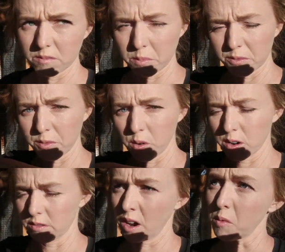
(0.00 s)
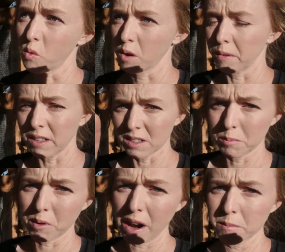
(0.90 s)
before, not warm, a little
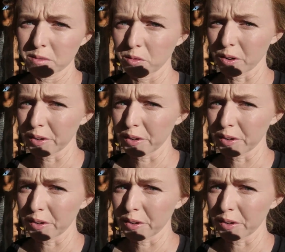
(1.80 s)
bright before